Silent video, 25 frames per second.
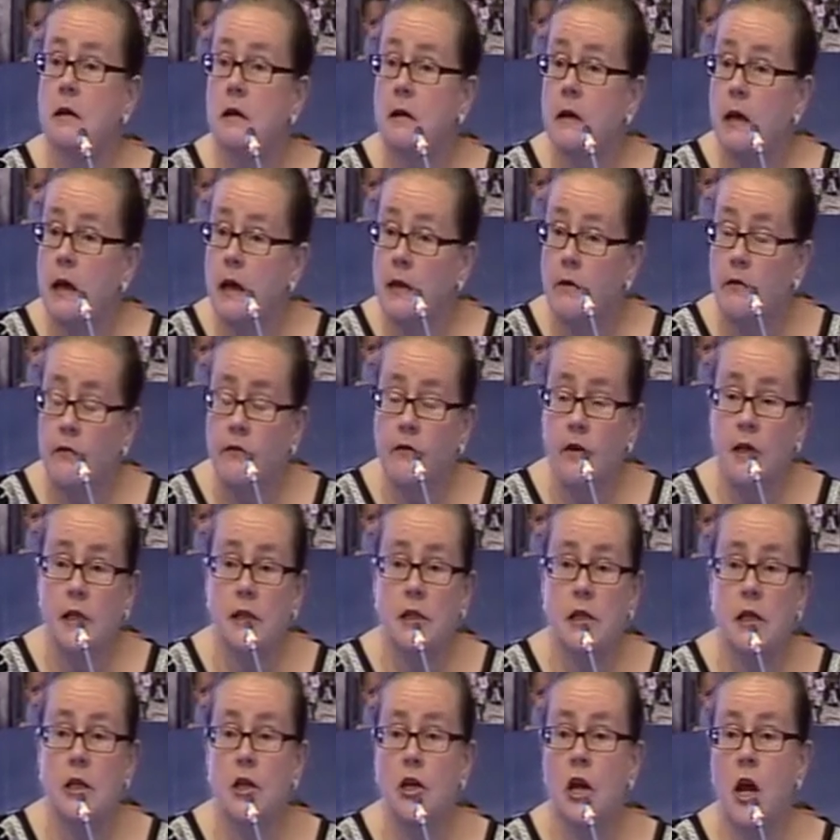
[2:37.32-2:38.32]

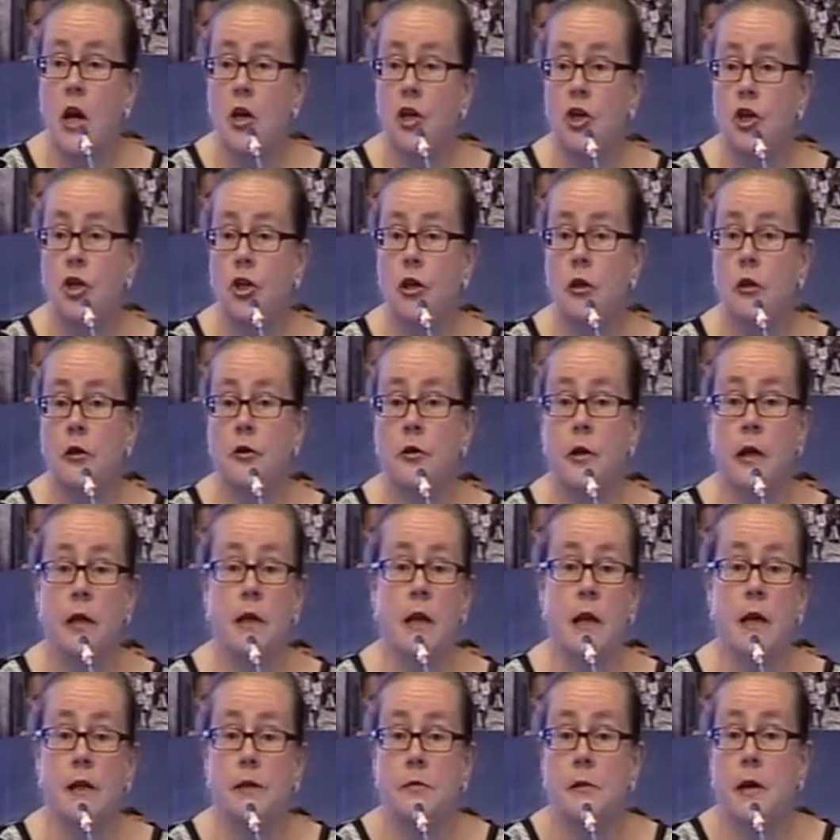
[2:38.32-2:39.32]
infants and young children,
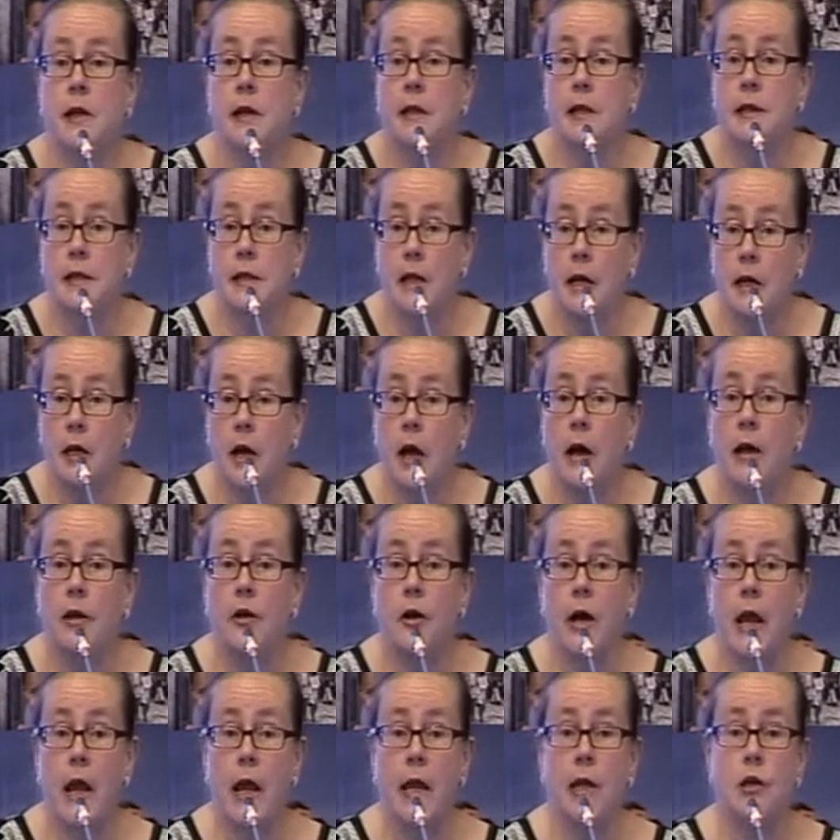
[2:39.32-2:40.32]
as well as any
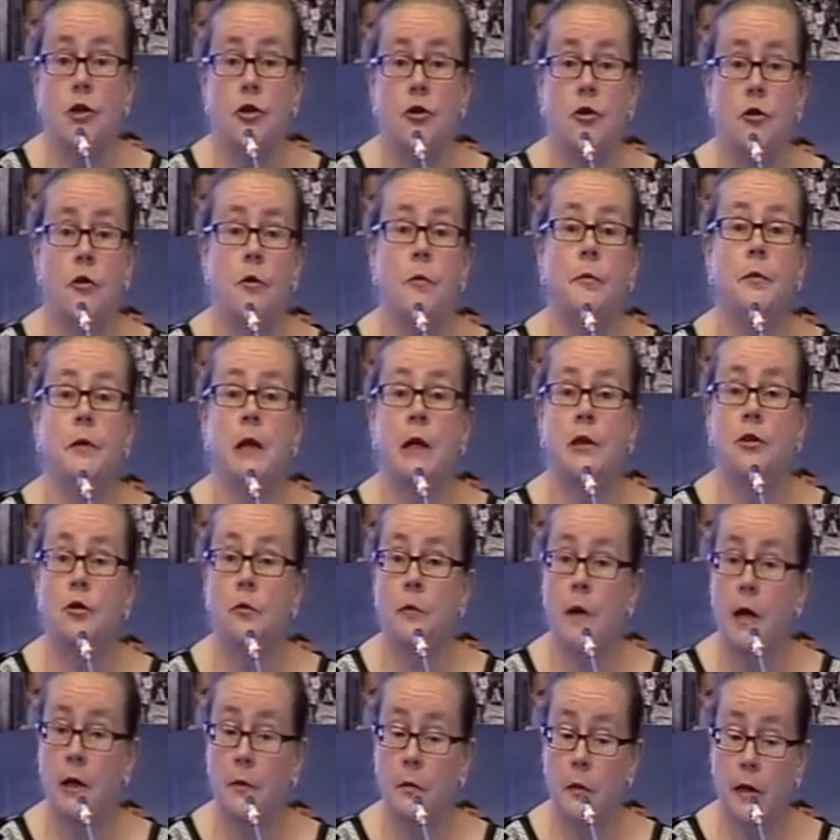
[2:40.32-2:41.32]
other age group that you
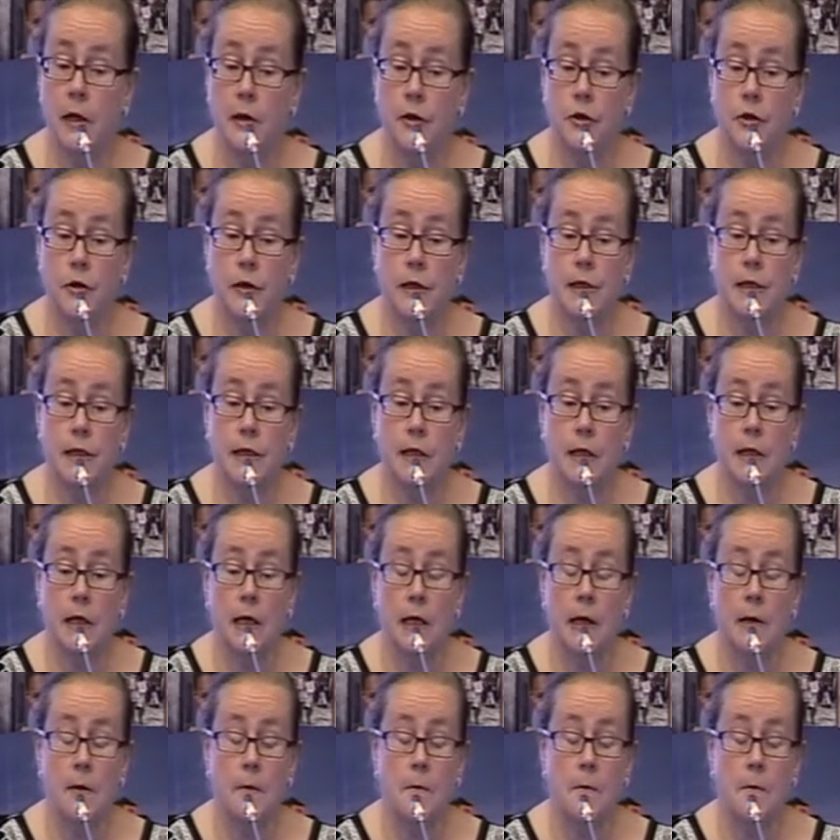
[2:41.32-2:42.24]
might be interested in.